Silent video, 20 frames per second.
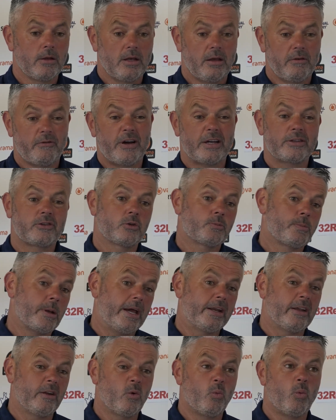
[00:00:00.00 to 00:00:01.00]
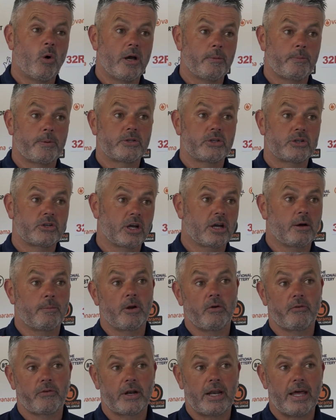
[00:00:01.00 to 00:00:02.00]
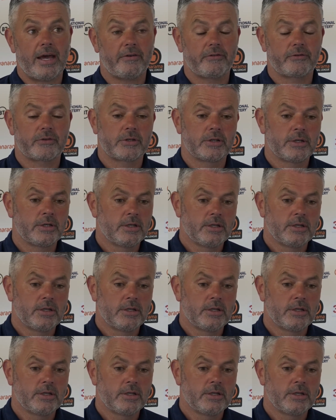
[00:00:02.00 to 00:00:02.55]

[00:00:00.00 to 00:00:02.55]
In fact, he was playing in a wide position coming off the left.